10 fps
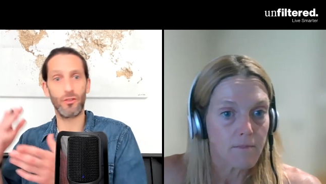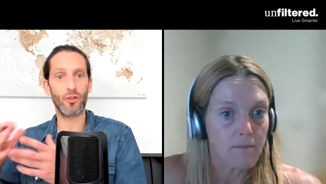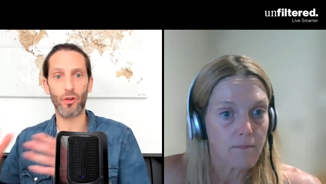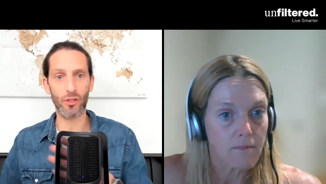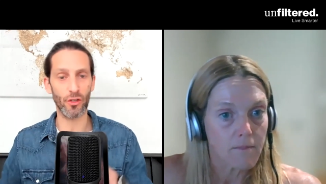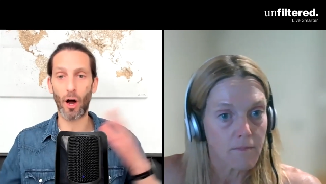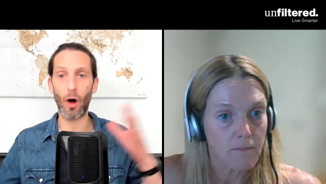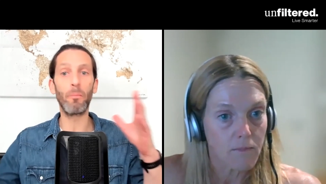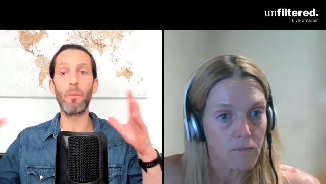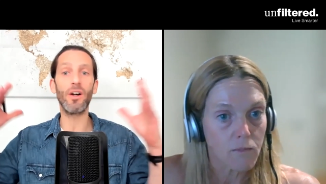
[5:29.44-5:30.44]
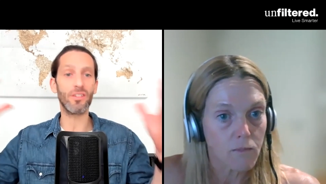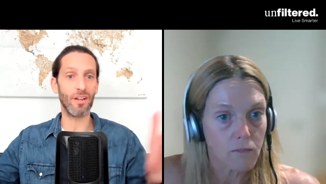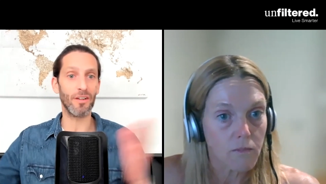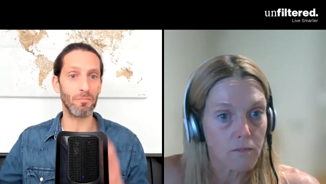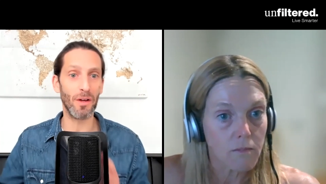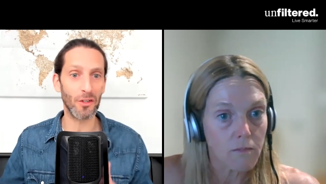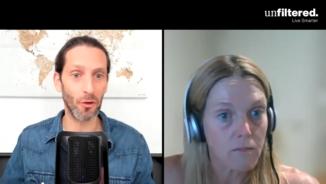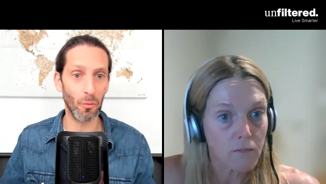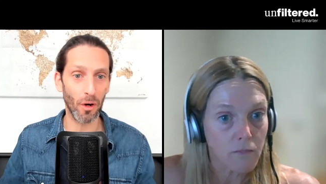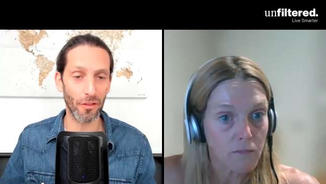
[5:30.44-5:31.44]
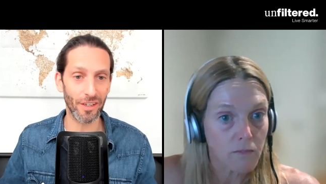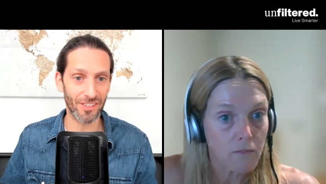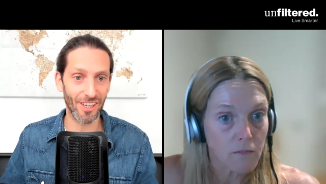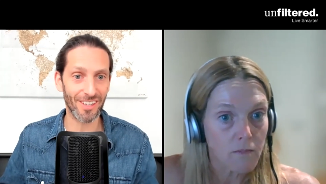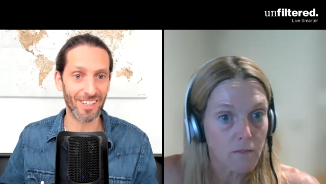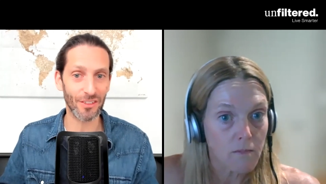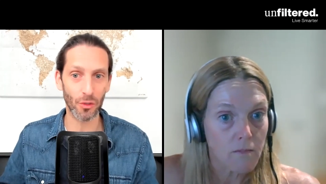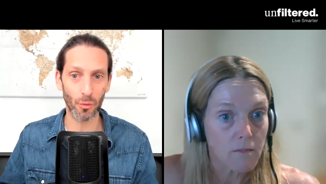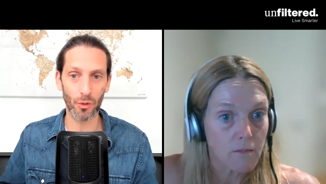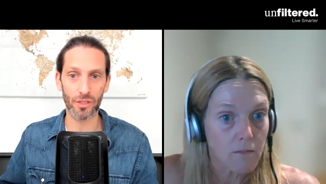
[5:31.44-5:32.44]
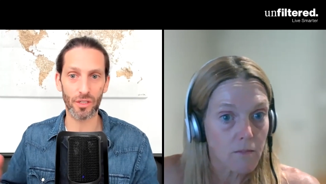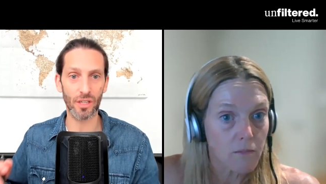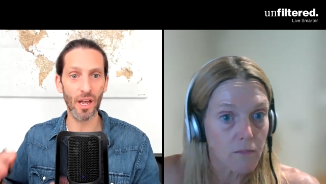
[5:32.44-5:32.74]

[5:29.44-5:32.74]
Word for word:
Speaker 1: nutrition, the whole personalized medical world that is hurtling towards us,